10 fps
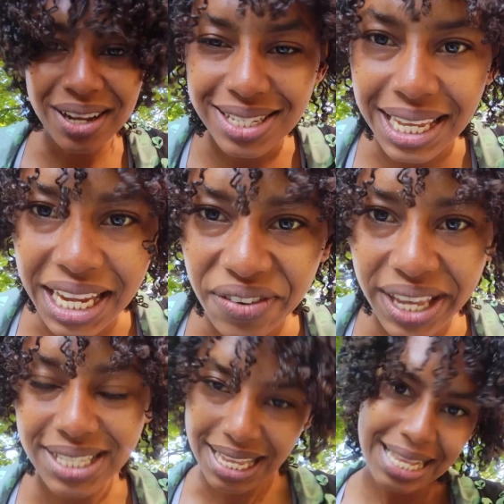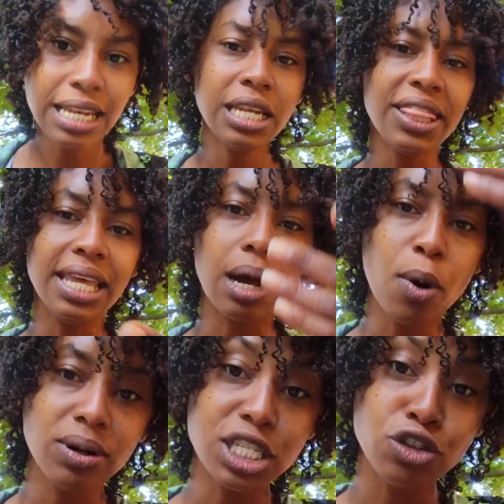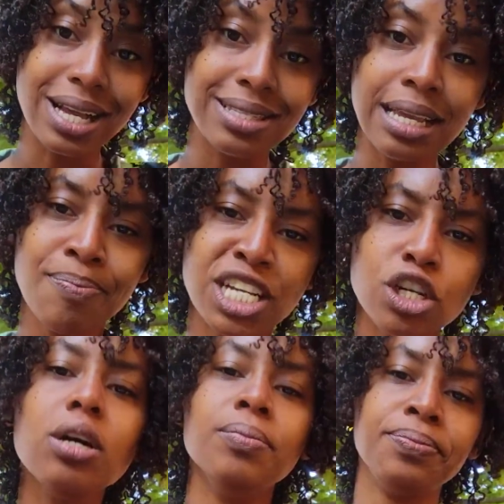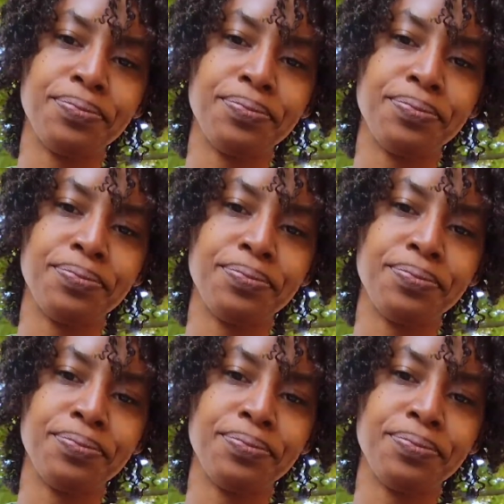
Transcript: Because Aries, think about this drastic measure.